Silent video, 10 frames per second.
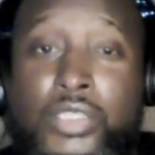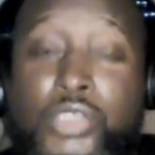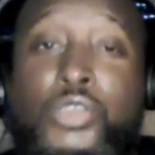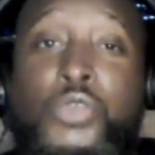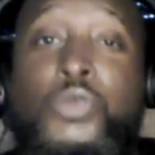
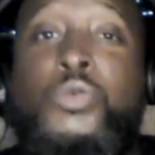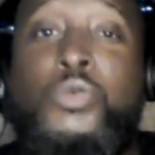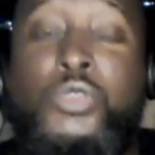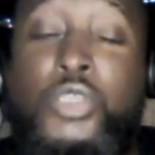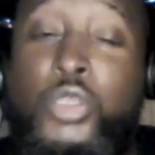to
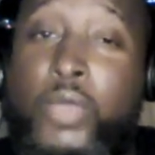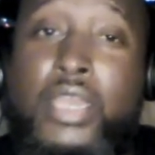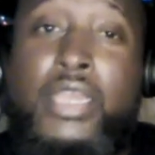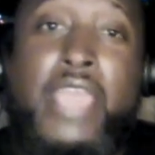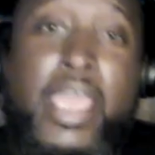you to
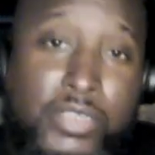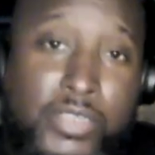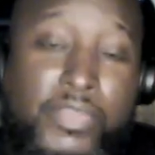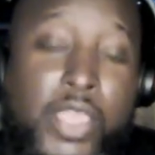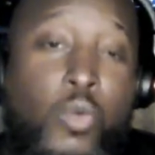create a
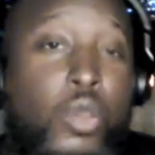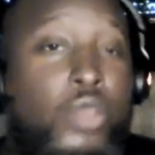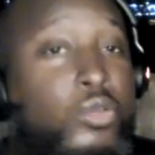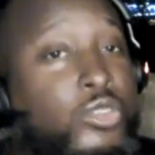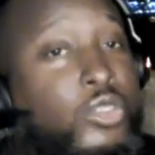narrative they
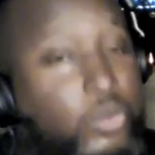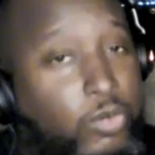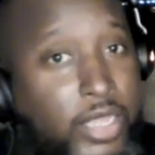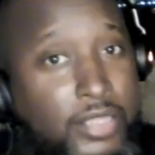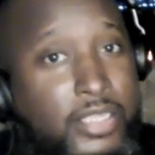want you to
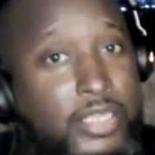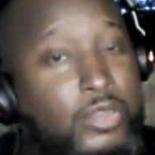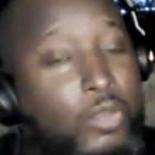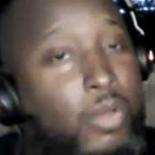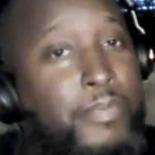create. They
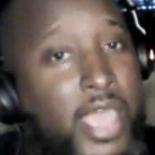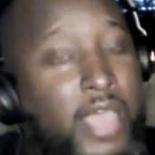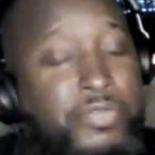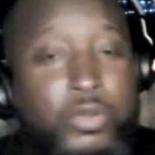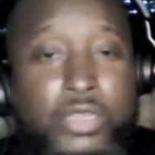know what
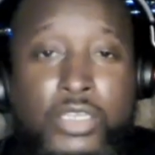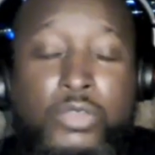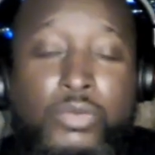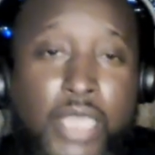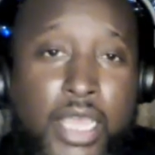path they're
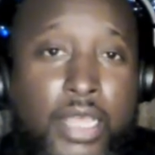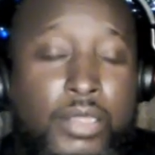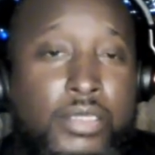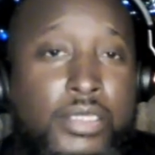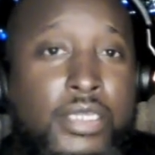leading you
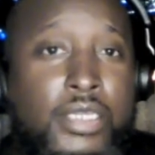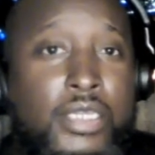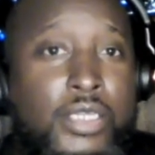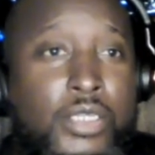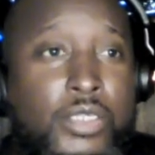down.
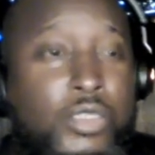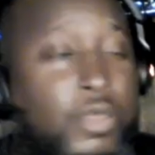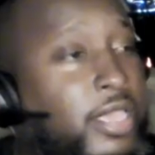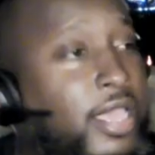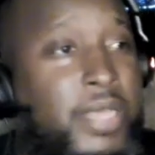
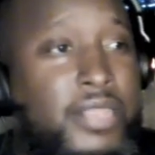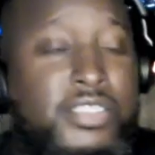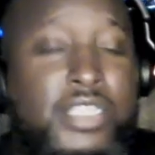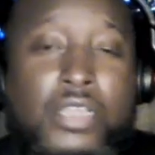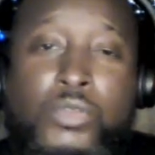So yeah, man,
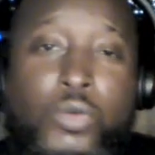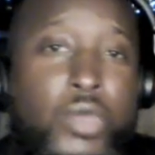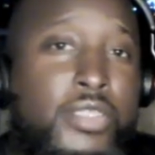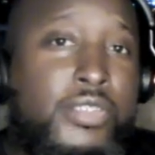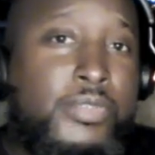this comes with
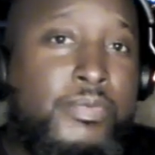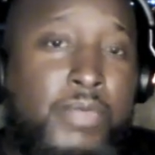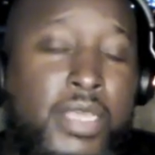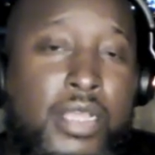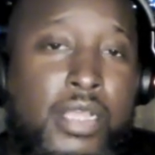
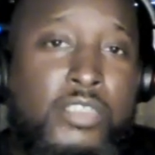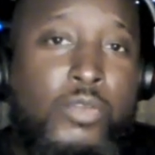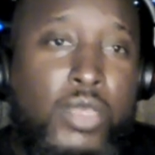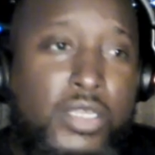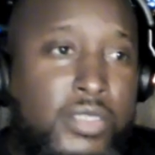wisdom. It comes
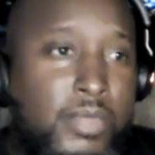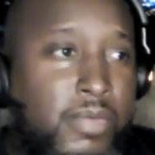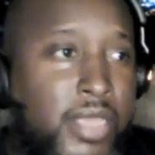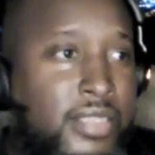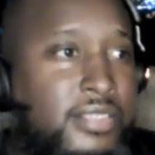with
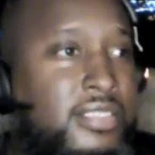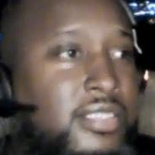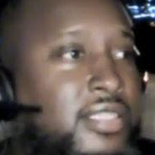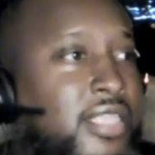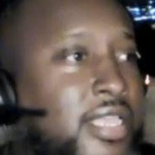wisdom, and this is
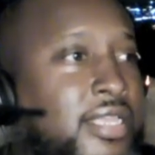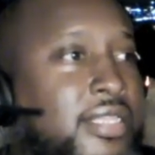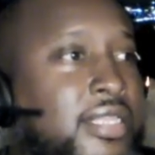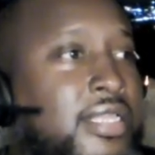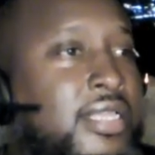a
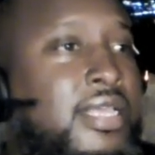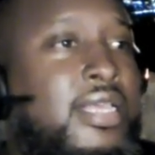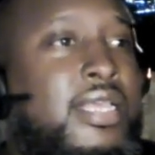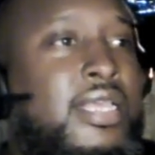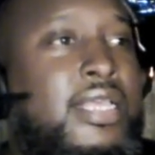thing
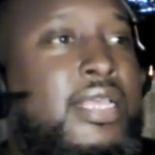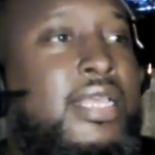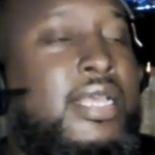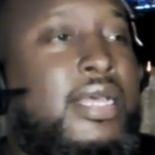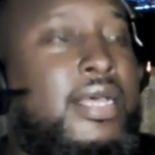
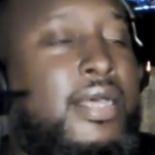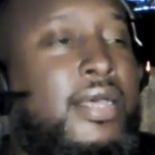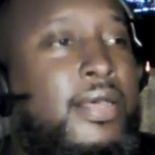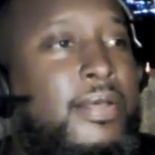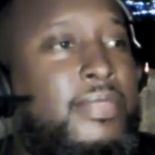
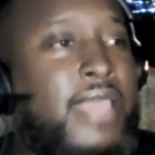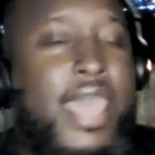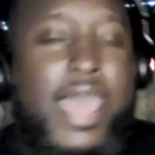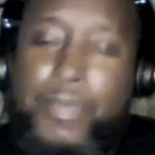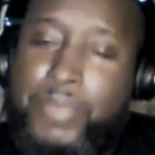uh, that
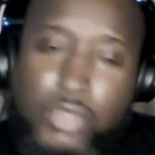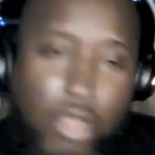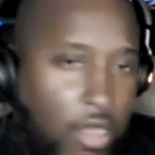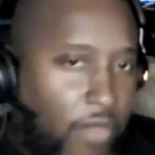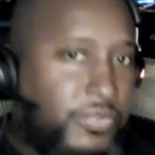happens
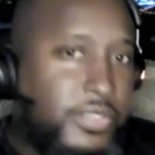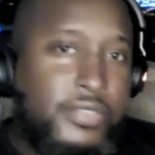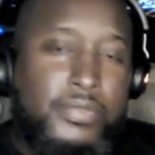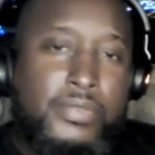often